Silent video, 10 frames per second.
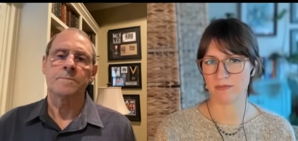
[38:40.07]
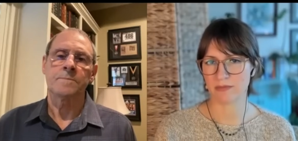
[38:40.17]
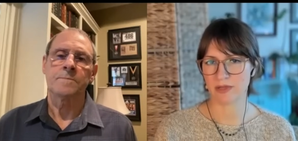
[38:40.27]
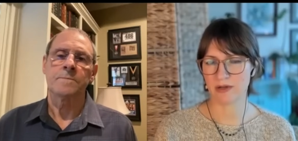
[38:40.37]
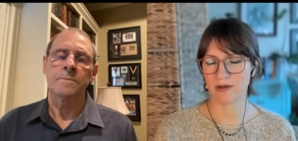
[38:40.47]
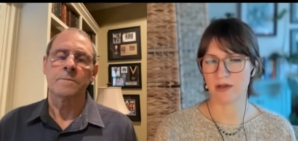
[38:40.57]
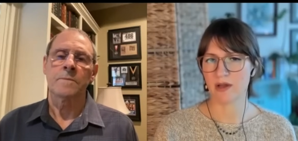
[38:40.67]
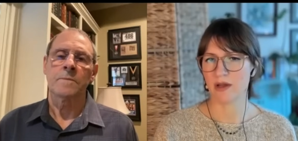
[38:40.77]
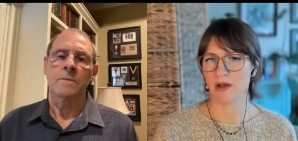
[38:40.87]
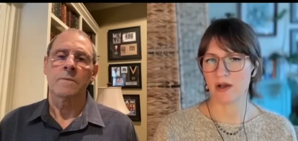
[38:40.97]
Speaker 1: yeah.
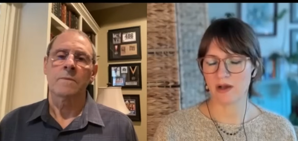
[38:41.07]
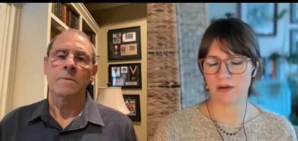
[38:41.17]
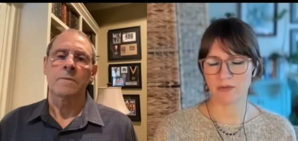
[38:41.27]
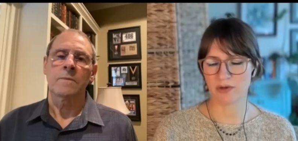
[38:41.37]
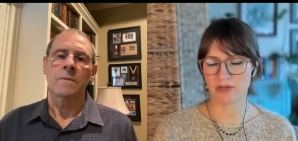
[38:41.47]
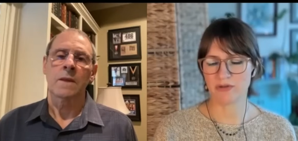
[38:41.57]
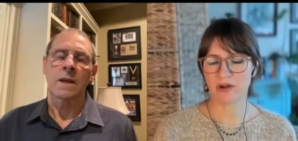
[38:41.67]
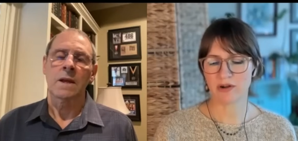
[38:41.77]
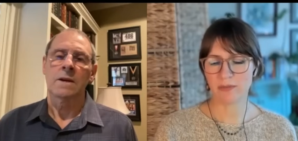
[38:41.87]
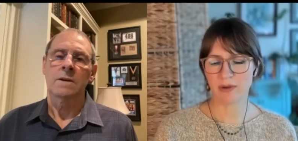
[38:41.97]
Uh, when you
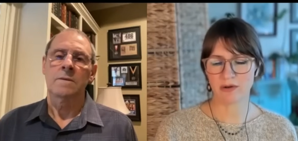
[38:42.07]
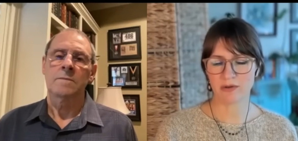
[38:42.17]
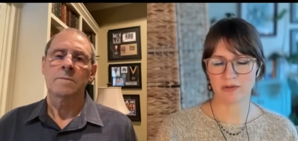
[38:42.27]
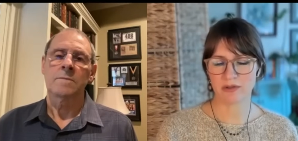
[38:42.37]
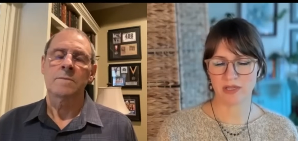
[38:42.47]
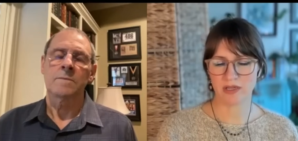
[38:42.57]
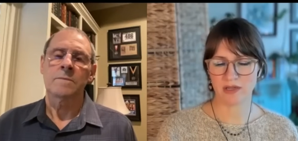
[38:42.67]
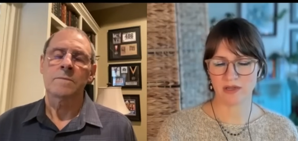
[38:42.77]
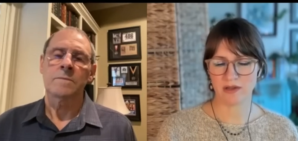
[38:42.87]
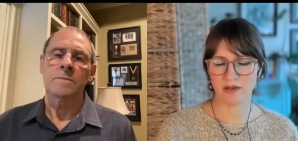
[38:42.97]
talk about
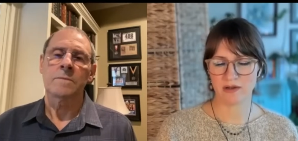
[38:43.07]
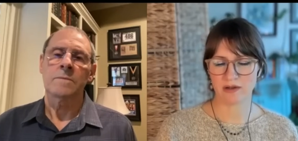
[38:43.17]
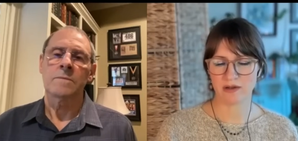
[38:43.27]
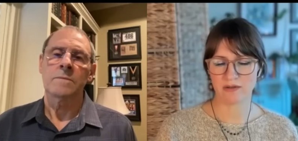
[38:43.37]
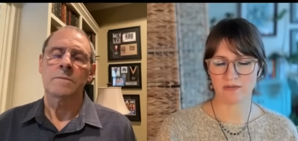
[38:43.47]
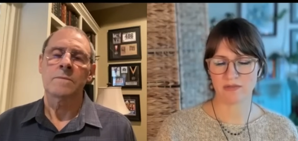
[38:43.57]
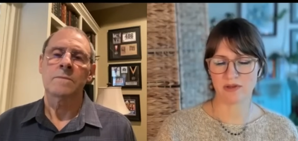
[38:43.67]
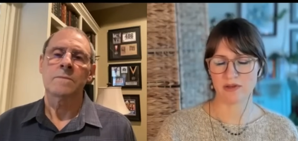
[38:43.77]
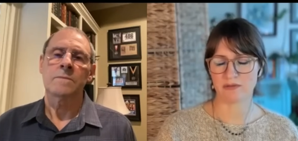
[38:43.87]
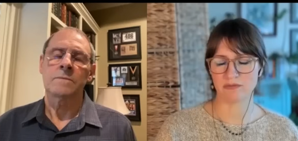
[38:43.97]
the
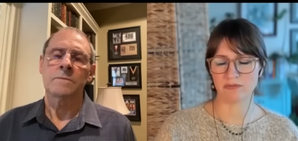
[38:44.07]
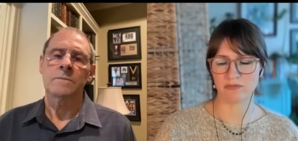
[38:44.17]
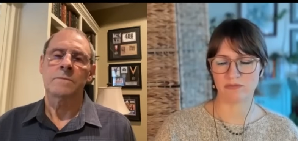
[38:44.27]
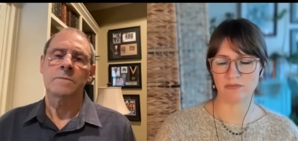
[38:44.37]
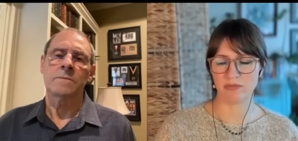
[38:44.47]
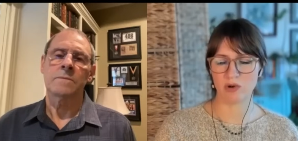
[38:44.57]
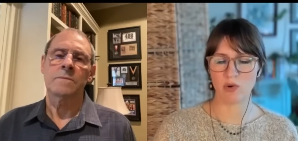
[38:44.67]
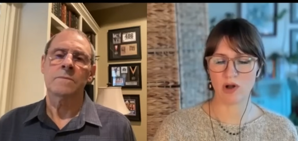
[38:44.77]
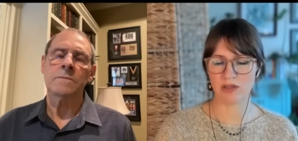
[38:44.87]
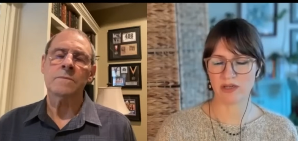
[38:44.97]
the
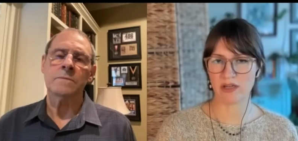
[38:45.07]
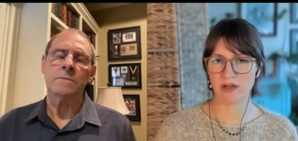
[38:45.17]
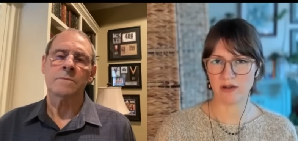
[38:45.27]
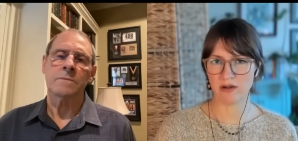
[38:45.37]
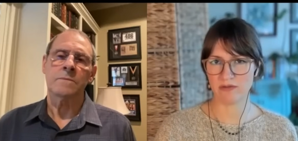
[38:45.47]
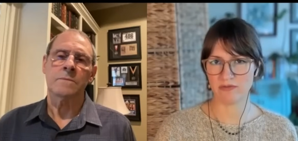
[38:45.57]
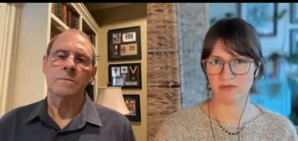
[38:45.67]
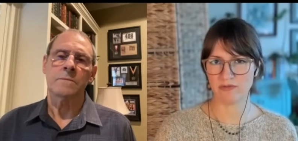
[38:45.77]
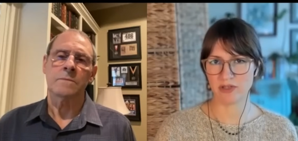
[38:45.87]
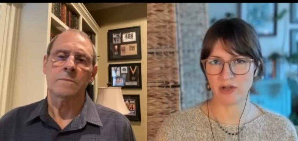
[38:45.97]
quality of
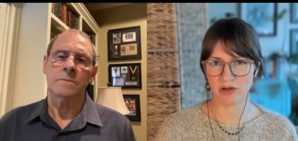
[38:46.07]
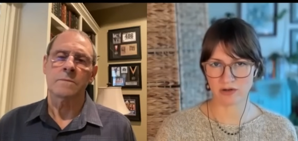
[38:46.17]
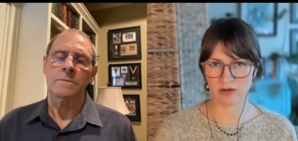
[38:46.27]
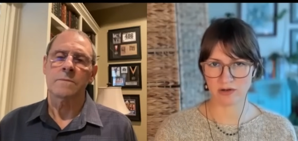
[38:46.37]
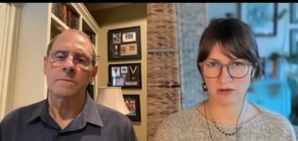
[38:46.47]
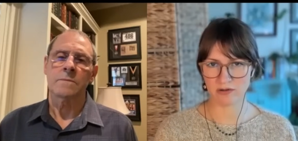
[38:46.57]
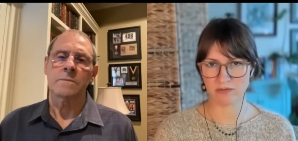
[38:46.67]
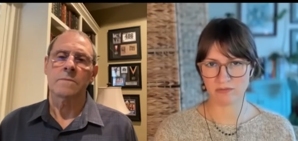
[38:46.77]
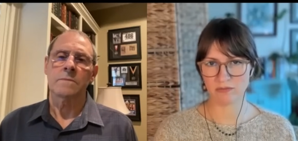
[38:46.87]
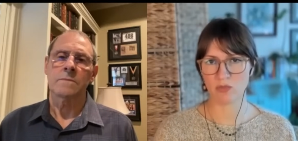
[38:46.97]
younger,
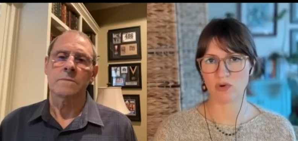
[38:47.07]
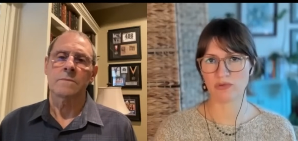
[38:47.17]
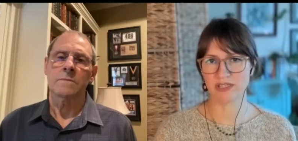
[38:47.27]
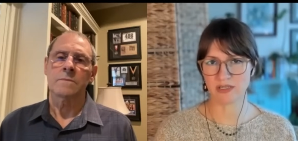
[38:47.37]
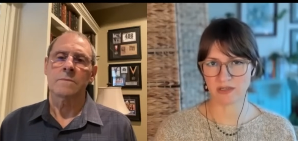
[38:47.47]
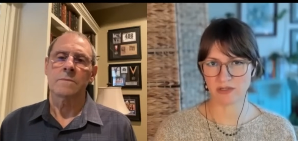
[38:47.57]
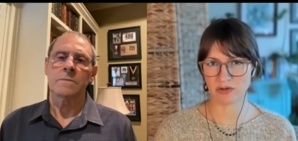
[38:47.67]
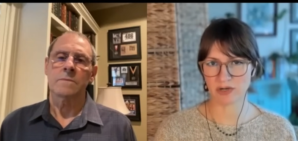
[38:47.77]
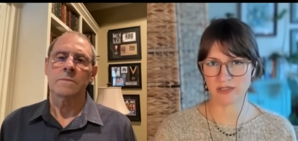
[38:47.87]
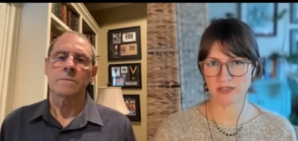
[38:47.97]
more recently
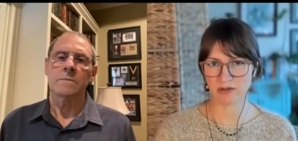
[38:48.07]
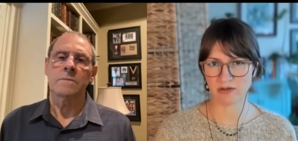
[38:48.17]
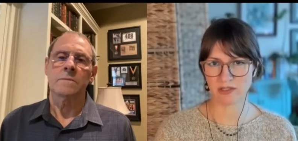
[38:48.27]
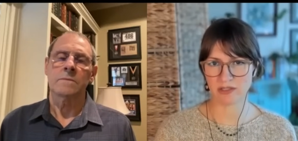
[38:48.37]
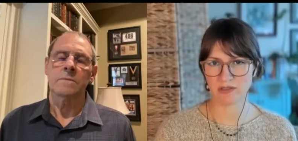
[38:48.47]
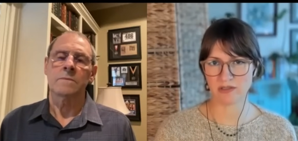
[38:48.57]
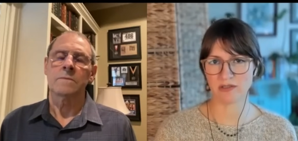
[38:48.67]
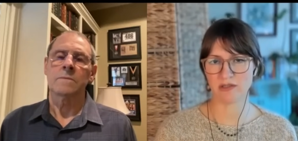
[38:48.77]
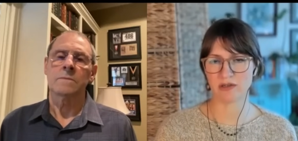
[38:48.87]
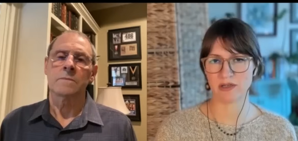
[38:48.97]
trained surgeons
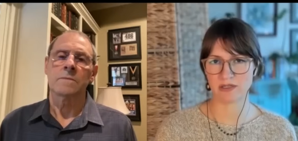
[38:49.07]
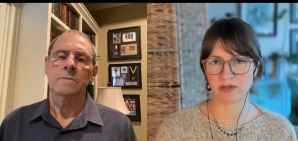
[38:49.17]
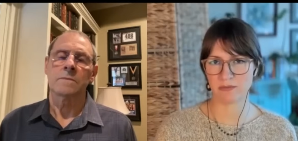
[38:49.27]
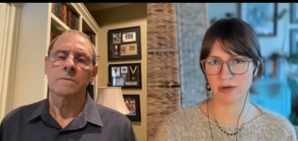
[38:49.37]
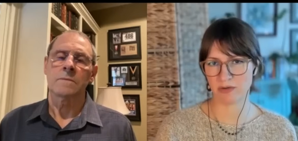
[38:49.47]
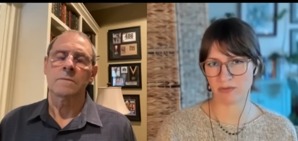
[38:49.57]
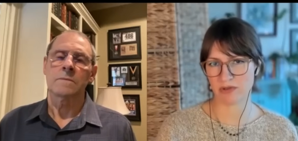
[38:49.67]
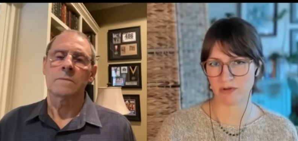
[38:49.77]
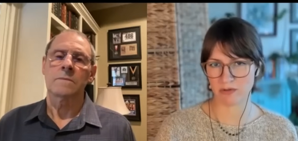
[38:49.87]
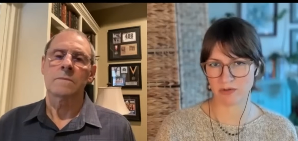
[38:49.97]
as compared with the
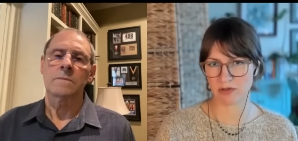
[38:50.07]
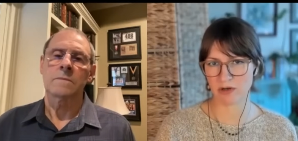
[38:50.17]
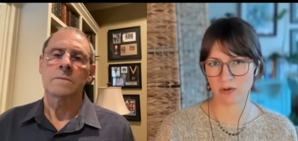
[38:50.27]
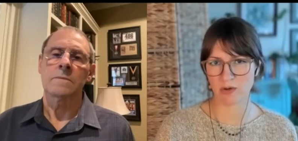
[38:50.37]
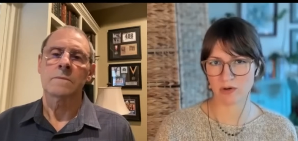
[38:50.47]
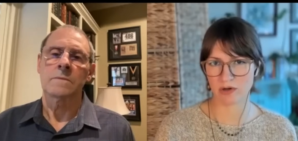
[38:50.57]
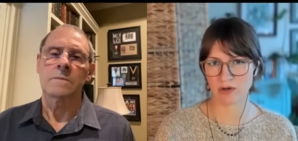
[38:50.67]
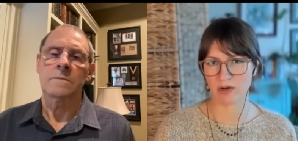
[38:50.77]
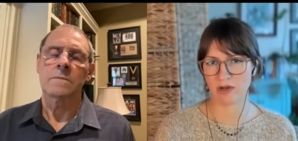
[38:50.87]
older cohort,